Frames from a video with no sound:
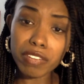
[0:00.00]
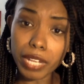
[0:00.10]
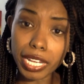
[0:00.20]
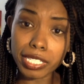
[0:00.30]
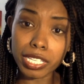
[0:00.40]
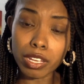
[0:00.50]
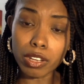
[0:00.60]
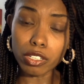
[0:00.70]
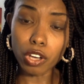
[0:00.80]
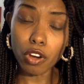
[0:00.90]
of us
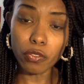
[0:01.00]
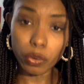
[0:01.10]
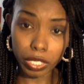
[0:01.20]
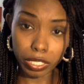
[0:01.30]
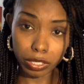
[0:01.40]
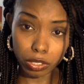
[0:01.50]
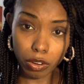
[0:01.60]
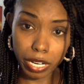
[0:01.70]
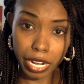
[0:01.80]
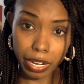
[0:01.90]
don't focus
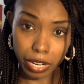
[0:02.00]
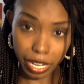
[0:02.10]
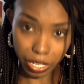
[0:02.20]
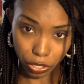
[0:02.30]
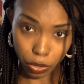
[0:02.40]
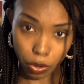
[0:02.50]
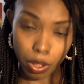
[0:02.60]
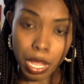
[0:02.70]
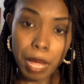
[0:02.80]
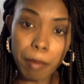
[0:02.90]
on the international.
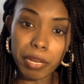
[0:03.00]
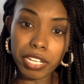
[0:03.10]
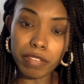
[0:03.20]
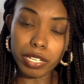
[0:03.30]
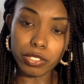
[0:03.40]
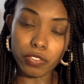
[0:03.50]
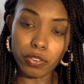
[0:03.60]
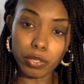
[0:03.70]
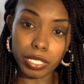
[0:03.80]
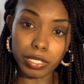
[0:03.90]
Many of us are
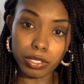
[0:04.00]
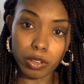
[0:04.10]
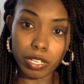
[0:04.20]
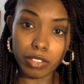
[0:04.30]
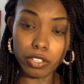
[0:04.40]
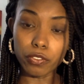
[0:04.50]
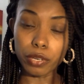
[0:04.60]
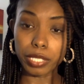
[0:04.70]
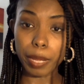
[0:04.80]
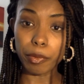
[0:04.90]
focused on, so for
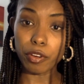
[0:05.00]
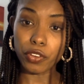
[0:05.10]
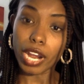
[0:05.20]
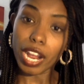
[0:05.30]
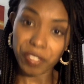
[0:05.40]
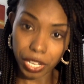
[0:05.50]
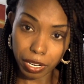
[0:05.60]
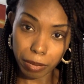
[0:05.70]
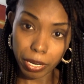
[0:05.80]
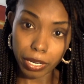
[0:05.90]
example, if you're African in
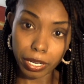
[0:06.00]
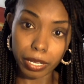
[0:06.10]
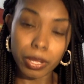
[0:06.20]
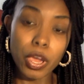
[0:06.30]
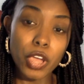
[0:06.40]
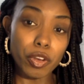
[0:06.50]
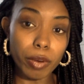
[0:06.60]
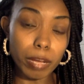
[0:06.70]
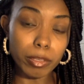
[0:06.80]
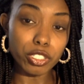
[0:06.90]
America, you're
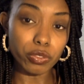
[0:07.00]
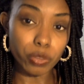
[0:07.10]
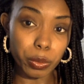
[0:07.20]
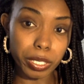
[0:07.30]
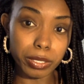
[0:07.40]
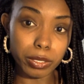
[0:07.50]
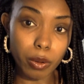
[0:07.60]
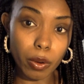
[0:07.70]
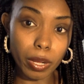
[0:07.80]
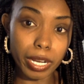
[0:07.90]
probably just focused
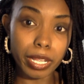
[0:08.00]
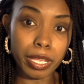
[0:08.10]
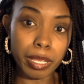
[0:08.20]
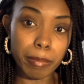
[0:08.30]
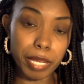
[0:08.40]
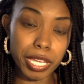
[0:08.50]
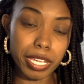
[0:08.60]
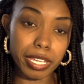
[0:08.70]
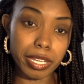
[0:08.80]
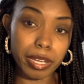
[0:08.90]
on
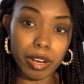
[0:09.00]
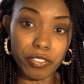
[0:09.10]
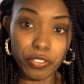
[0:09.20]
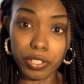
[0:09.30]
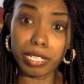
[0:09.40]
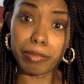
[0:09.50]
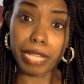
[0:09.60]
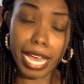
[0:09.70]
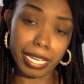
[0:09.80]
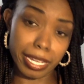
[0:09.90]
being a free
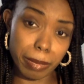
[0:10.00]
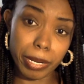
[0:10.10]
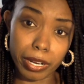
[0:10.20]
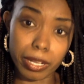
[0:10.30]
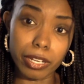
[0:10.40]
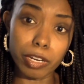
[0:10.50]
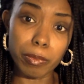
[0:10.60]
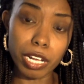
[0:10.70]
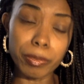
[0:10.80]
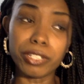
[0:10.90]
Black in America. You
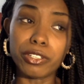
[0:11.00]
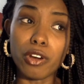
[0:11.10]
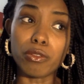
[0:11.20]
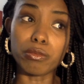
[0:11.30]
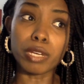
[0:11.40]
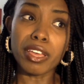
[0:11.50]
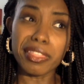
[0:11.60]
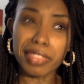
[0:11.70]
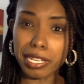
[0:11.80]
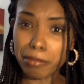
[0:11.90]
probably don't
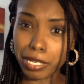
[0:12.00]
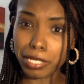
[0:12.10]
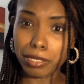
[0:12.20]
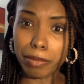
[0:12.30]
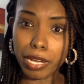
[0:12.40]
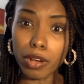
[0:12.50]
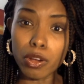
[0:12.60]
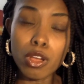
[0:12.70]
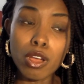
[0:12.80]
think much about